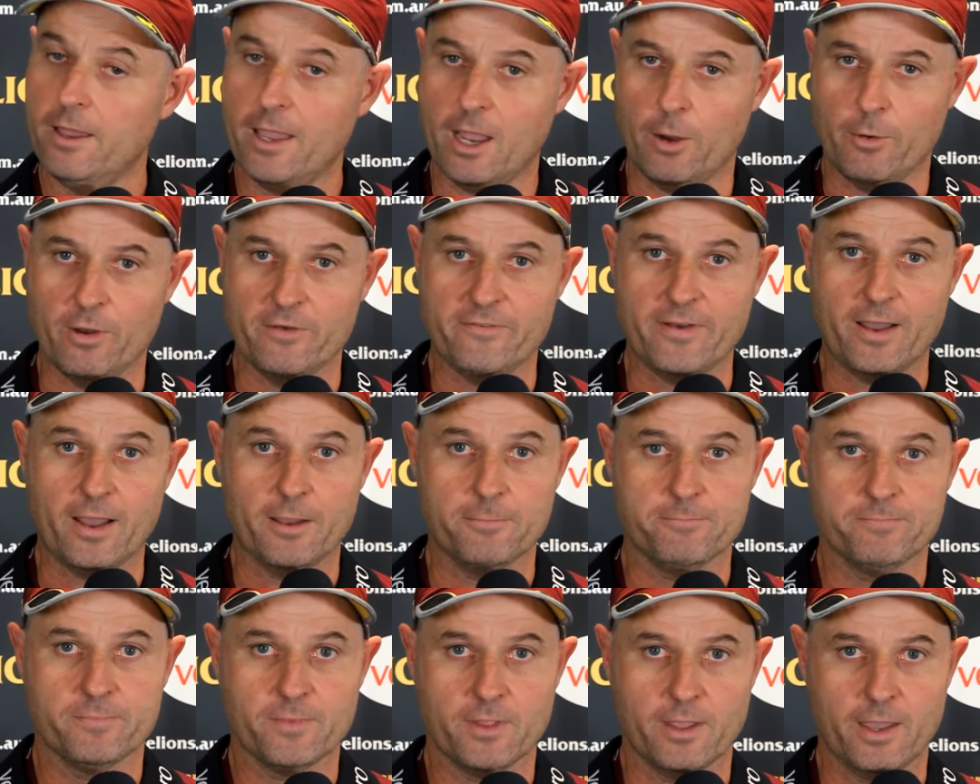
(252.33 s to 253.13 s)

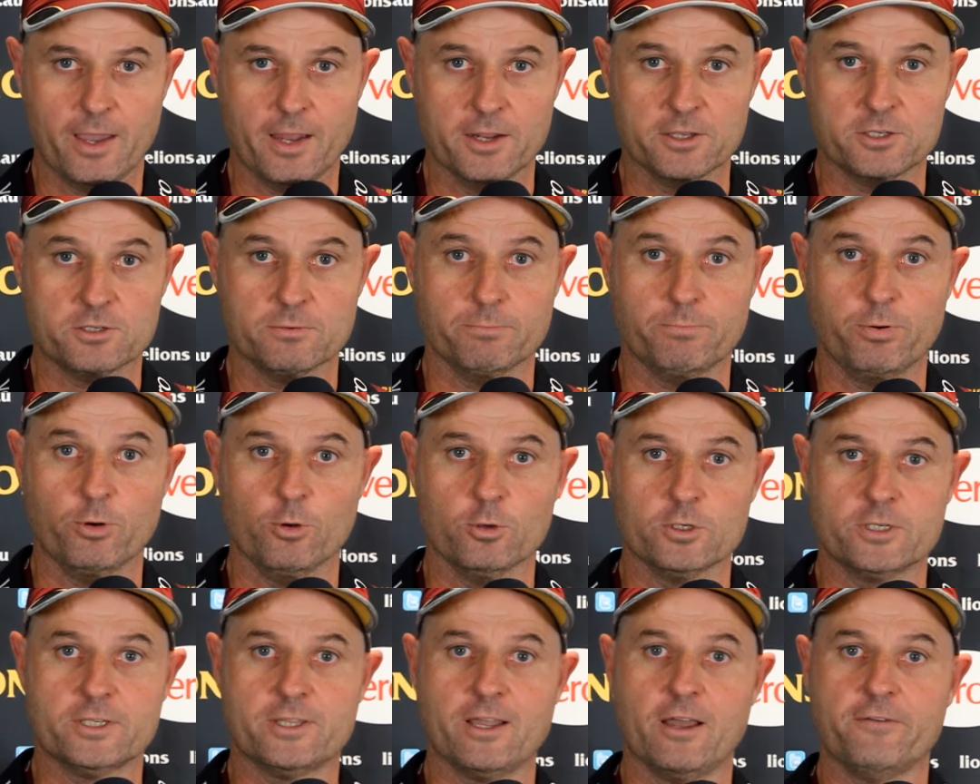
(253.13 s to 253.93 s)
However, out of some
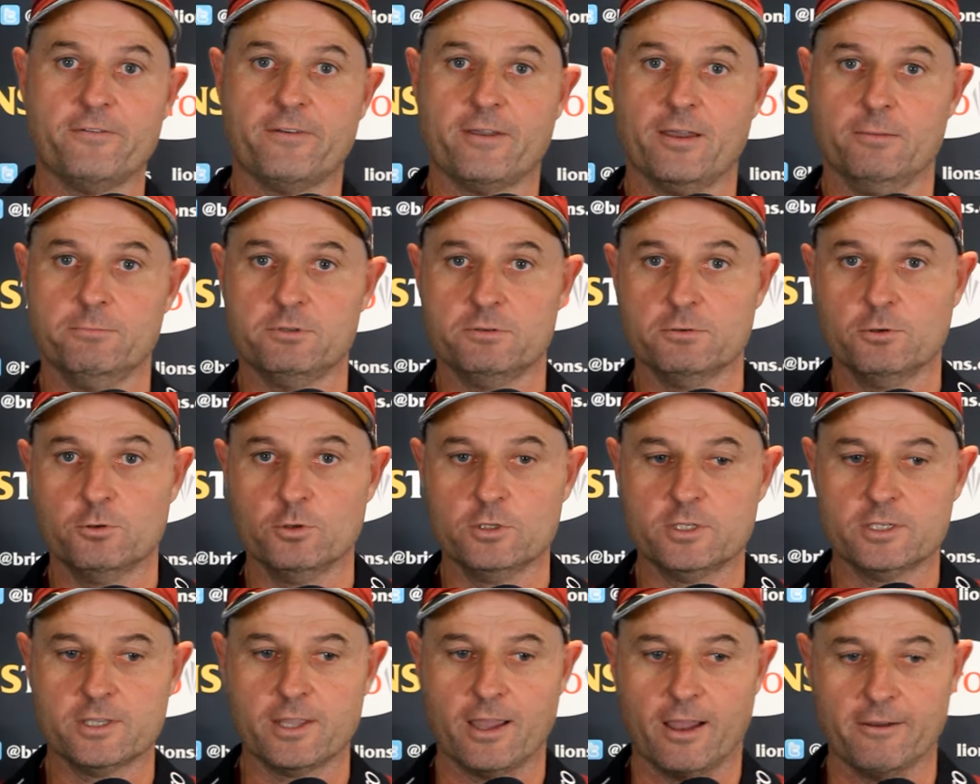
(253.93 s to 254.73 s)
poor stuff came some
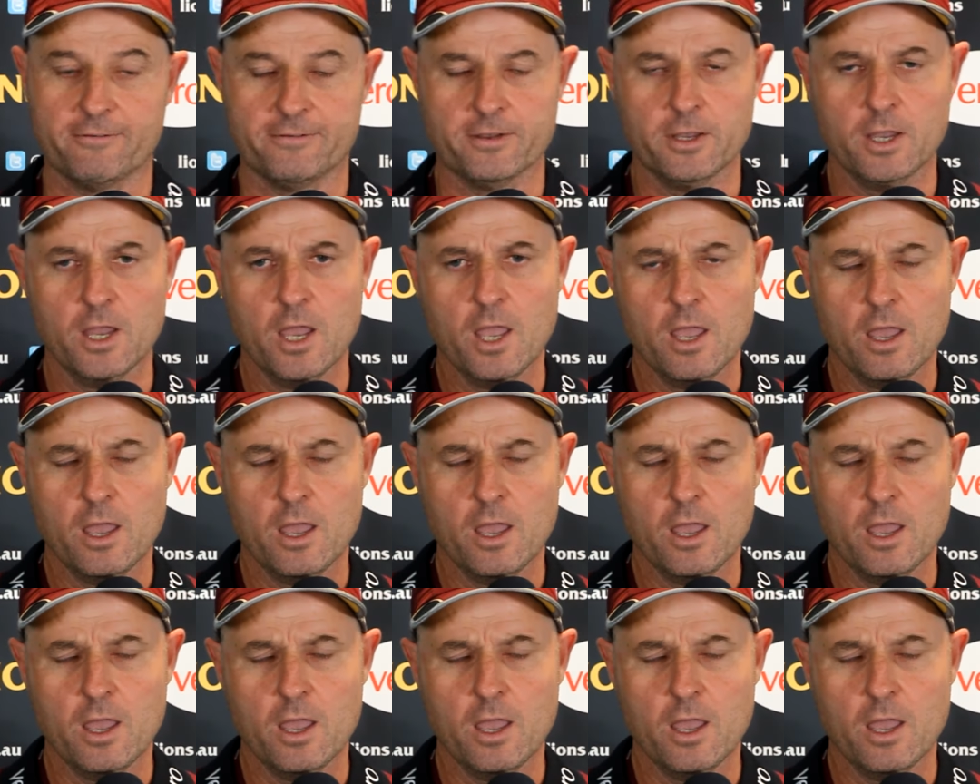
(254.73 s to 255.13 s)
good stuff.